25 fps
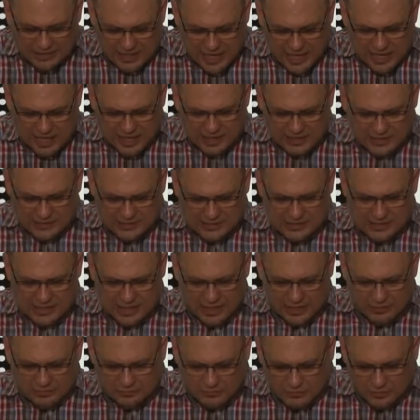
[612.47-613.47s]
lies
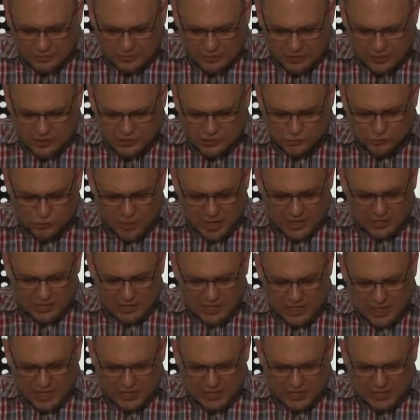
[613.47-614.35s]
in ruins while